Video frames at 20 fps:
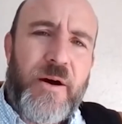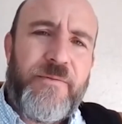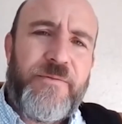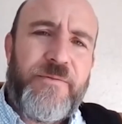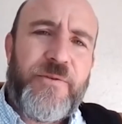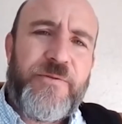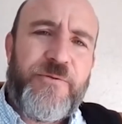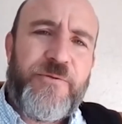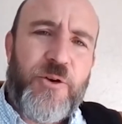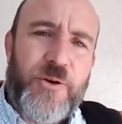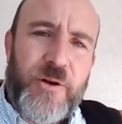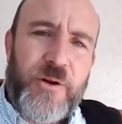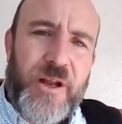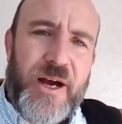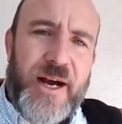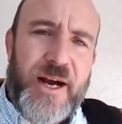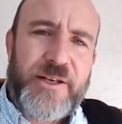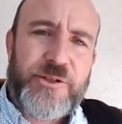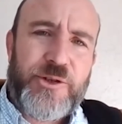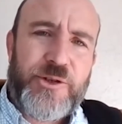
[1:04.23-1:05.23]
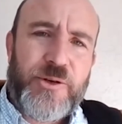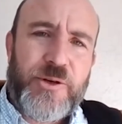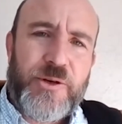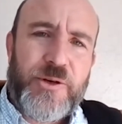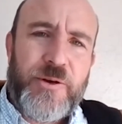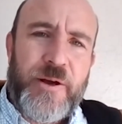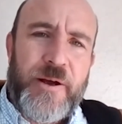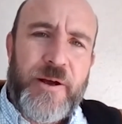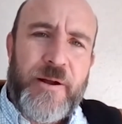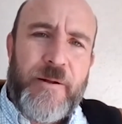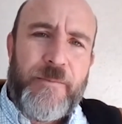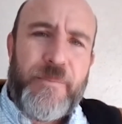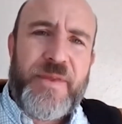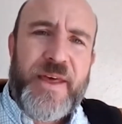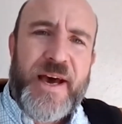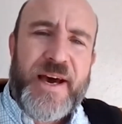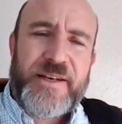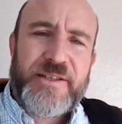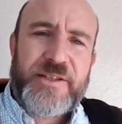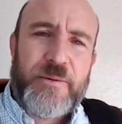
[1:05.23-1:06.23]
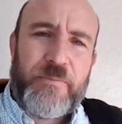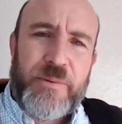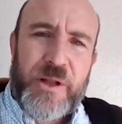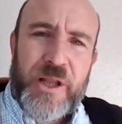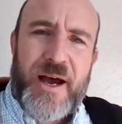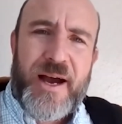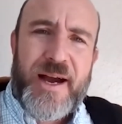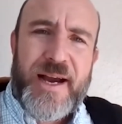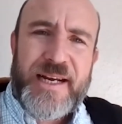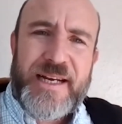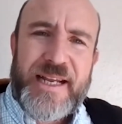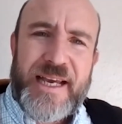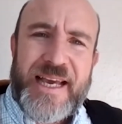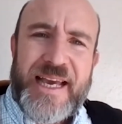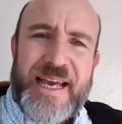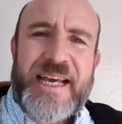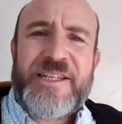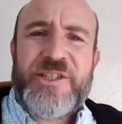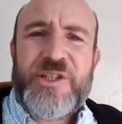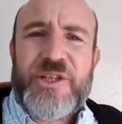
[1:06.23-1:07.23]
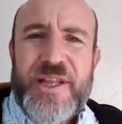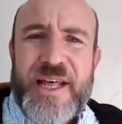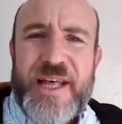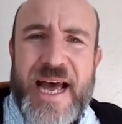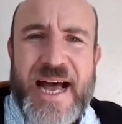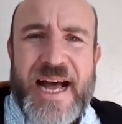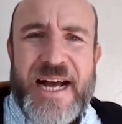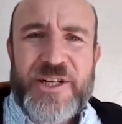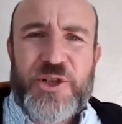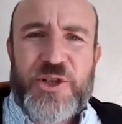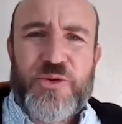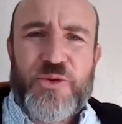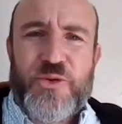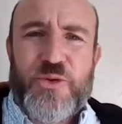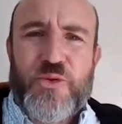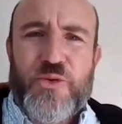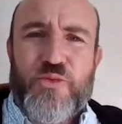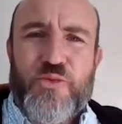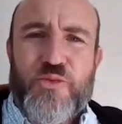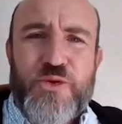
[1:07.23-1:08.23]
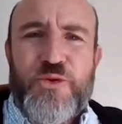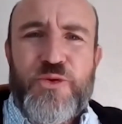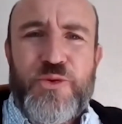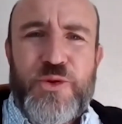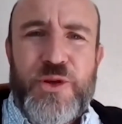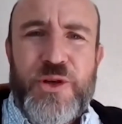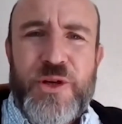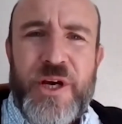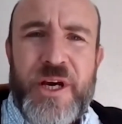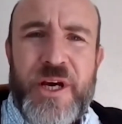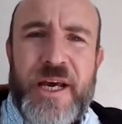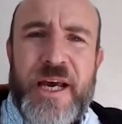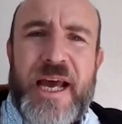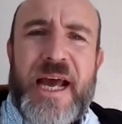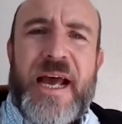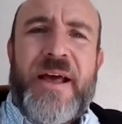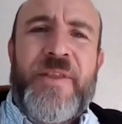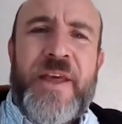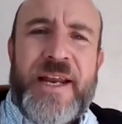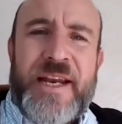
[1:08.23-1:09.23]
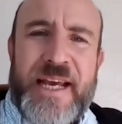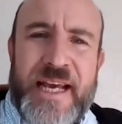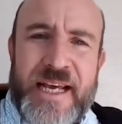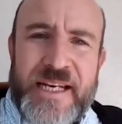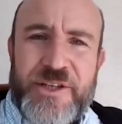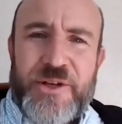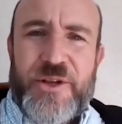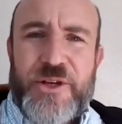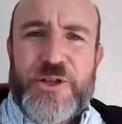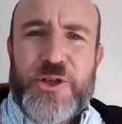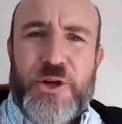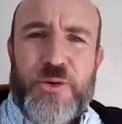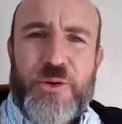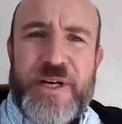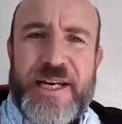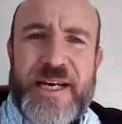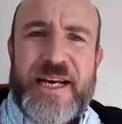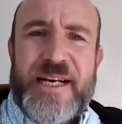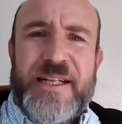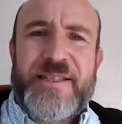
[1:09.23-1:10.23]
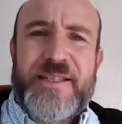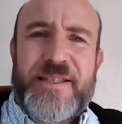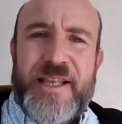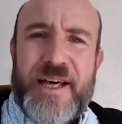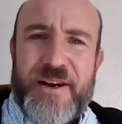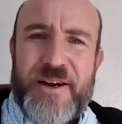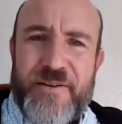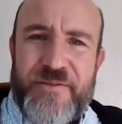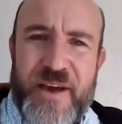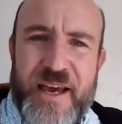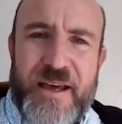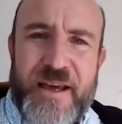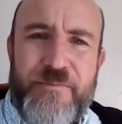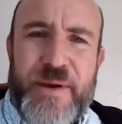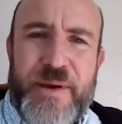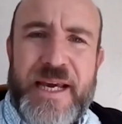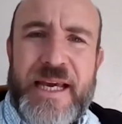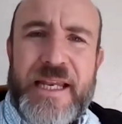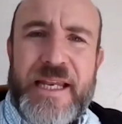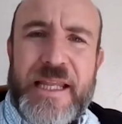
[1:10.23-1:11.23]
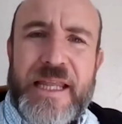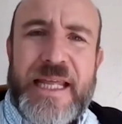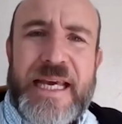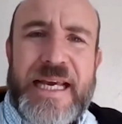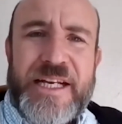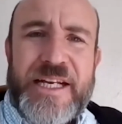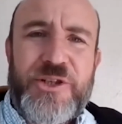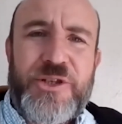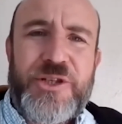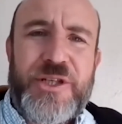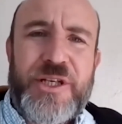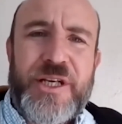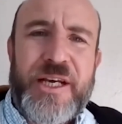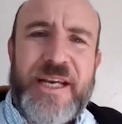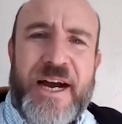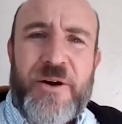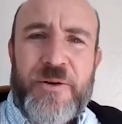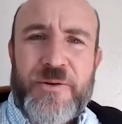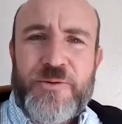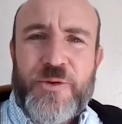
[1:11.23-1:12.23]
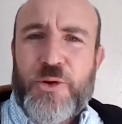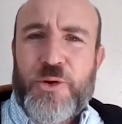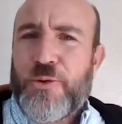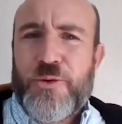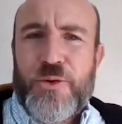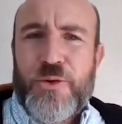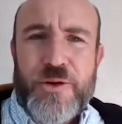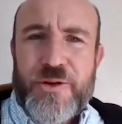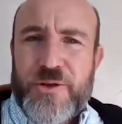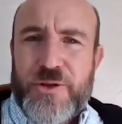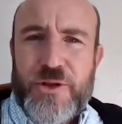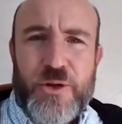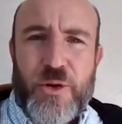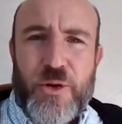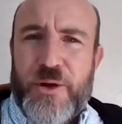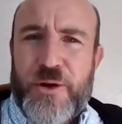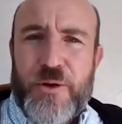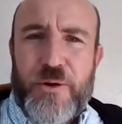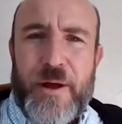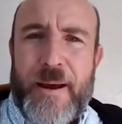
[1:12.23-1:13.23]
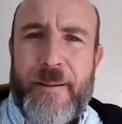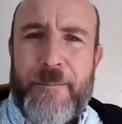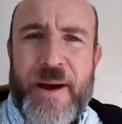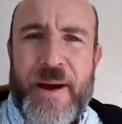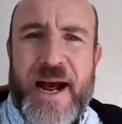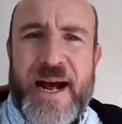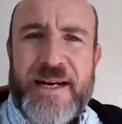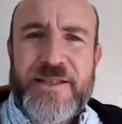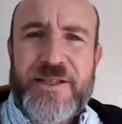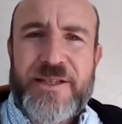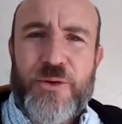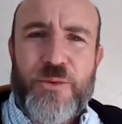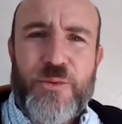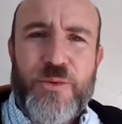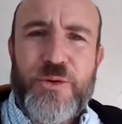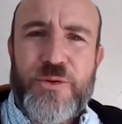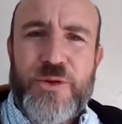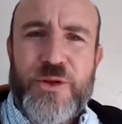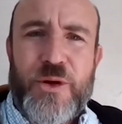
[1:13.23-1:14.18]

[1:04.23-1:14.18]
of the fertilizer that is applied into the actual root and then into the tree instead of it being leached down through the soil and past the root